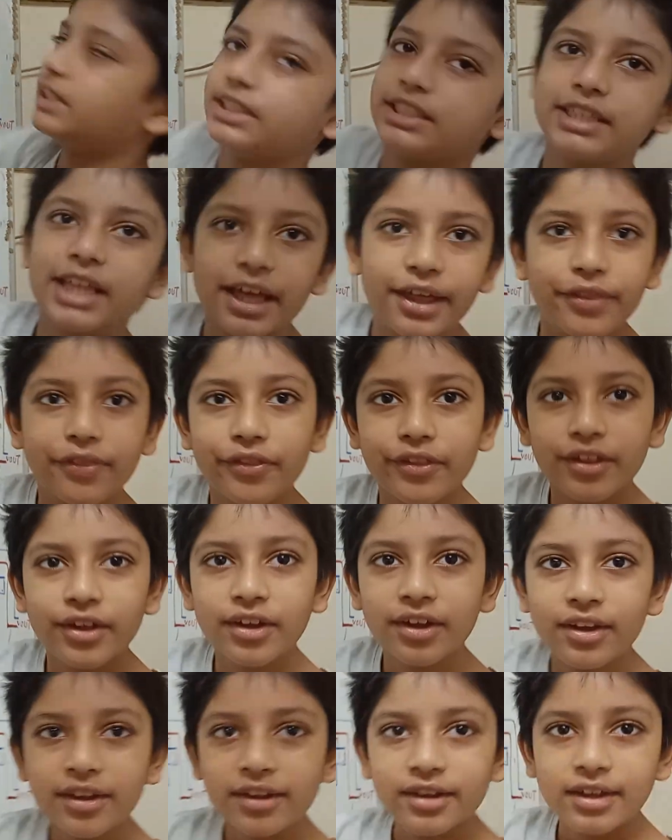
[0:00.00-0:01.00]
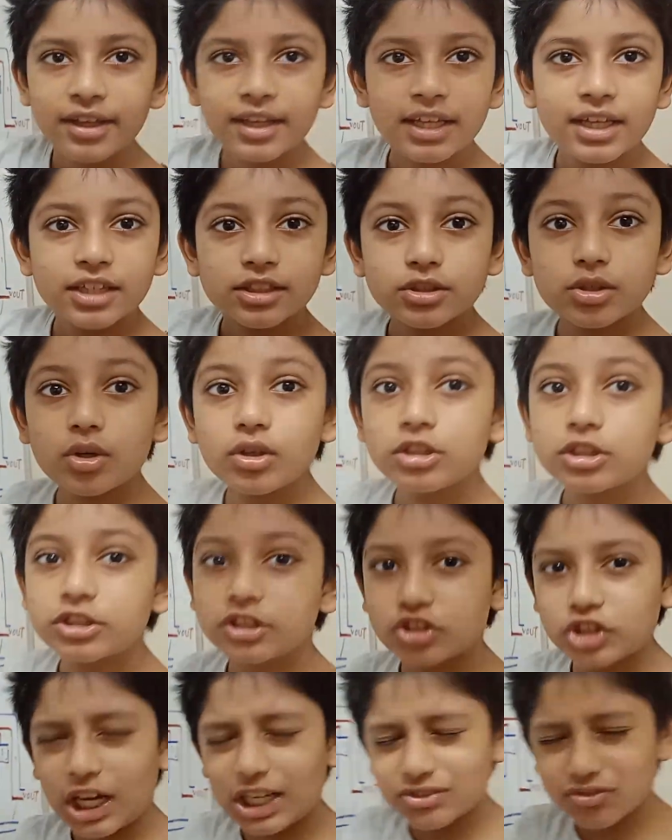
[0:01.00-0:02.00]
AC then. So
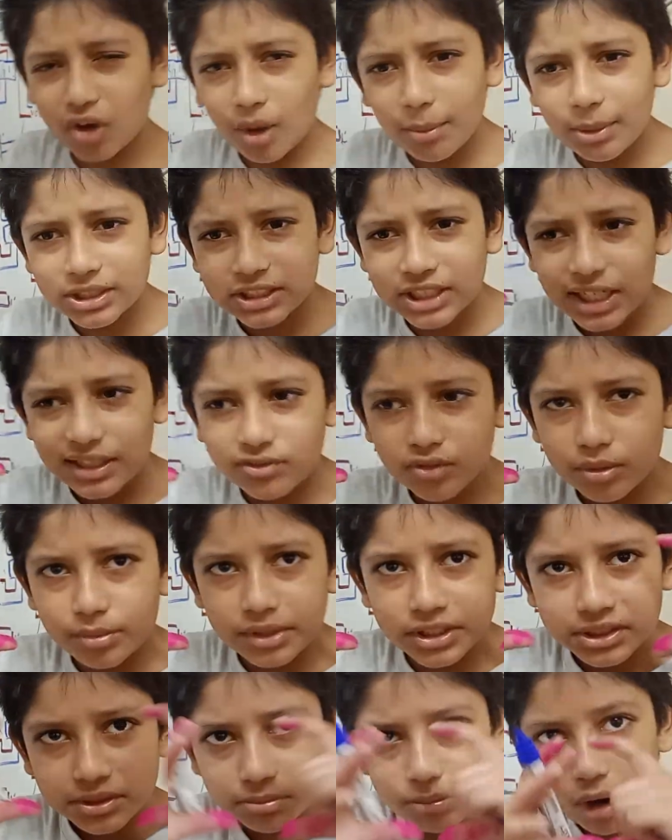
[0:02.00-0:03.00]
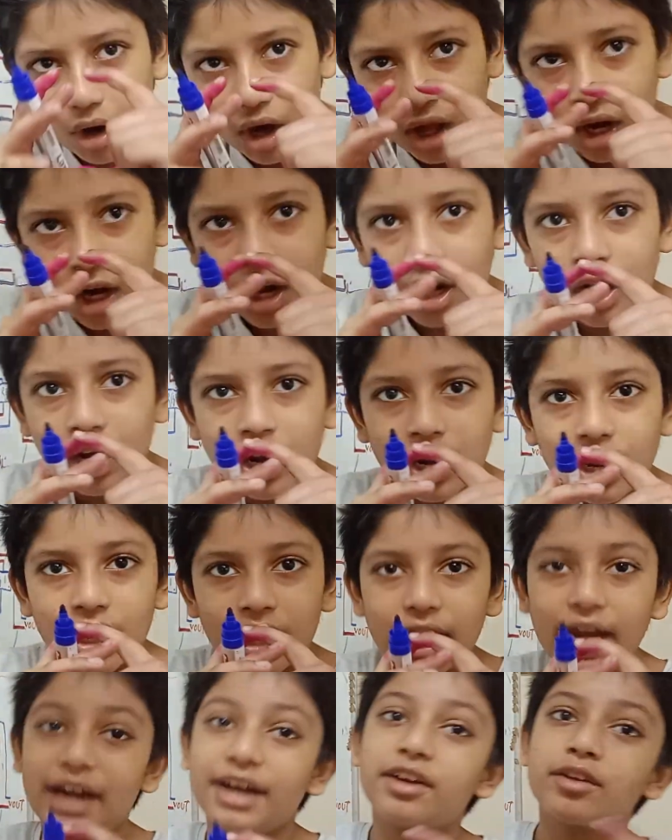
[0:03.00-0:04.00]
transformer size will be small
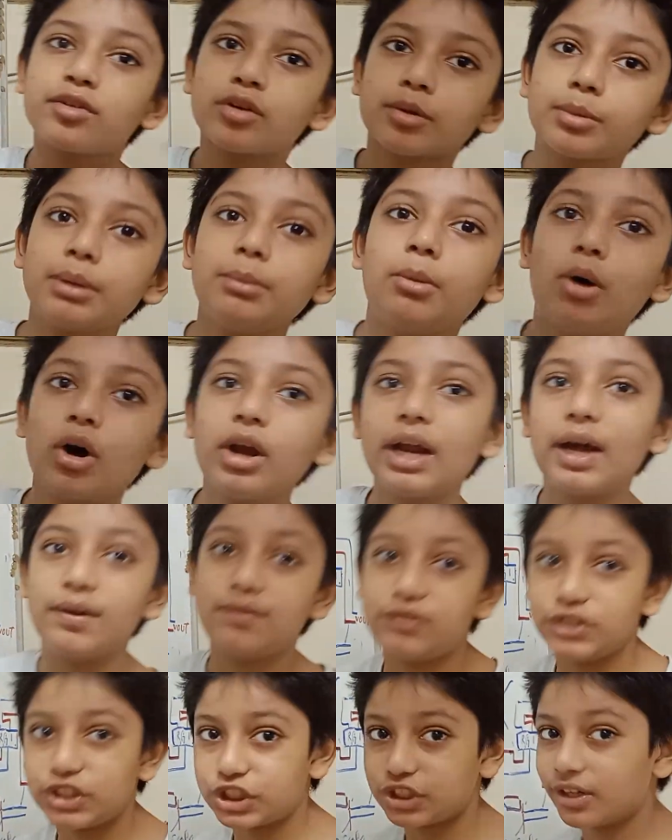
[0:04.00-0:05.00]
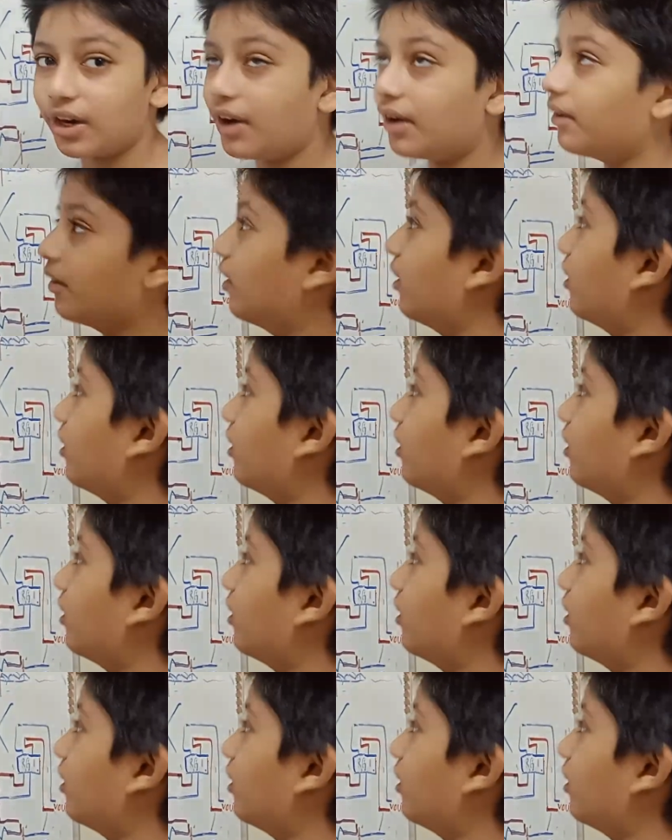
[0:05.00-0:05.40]
and it will be more efficient.